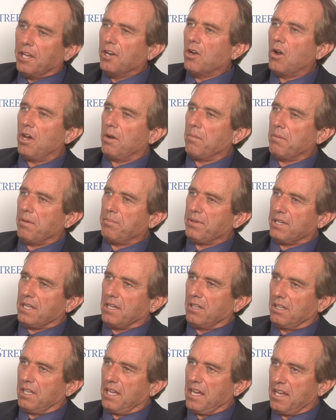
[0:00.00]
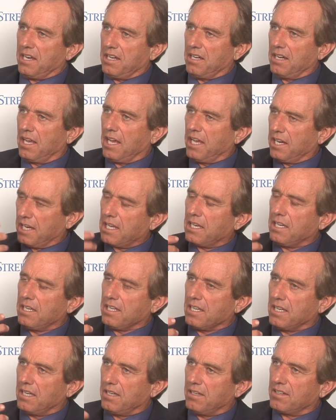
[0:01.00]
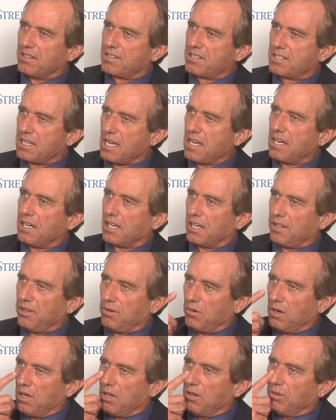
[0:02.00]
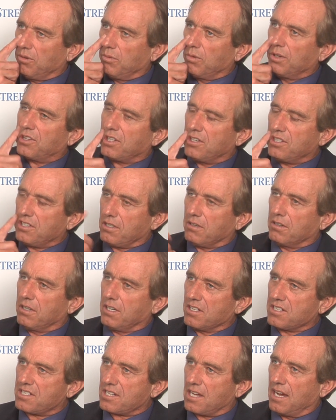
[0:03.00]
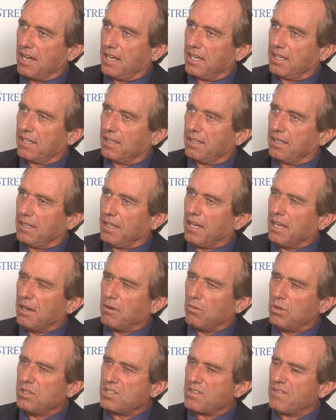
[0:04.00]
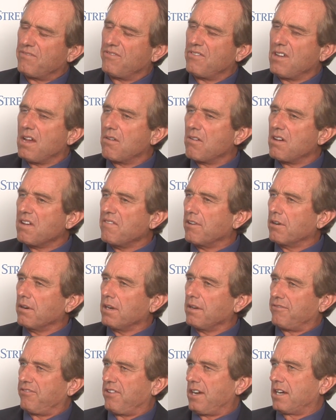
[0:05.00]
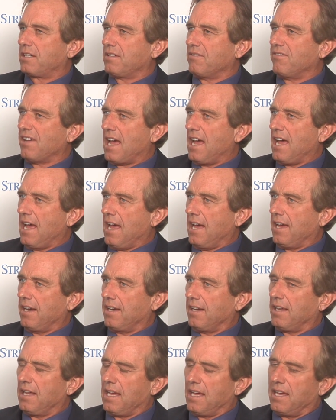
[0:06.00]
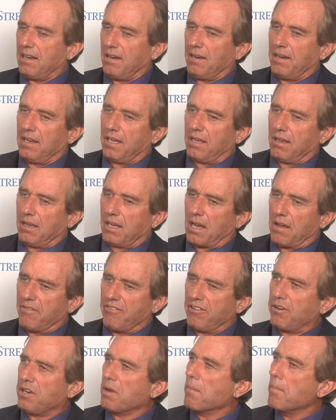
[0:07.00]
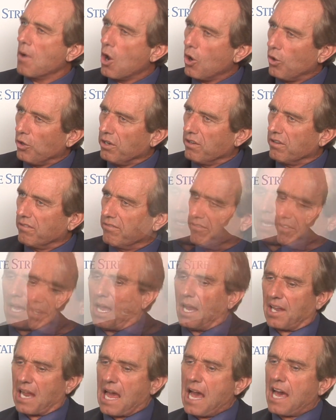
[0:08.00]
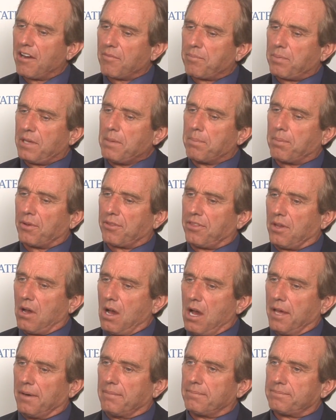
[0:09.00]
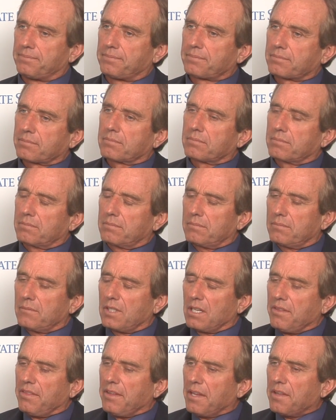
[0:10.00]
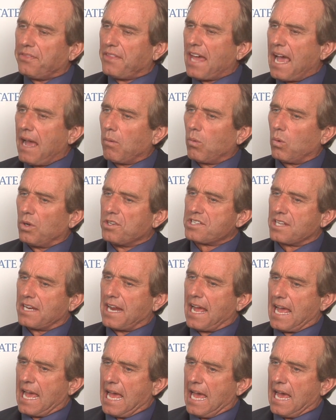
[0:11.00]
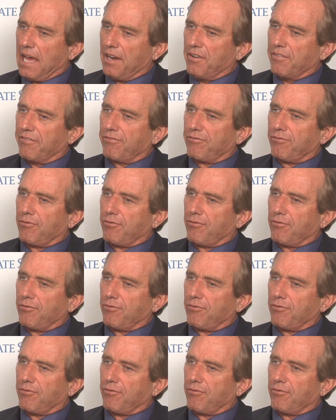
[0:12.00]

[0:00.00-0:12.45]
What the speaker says: an automobile and an Indian standing on the road with a tear in his eye. And it was a very, very effective ad and a very emotive. A lot of people thought that was an ad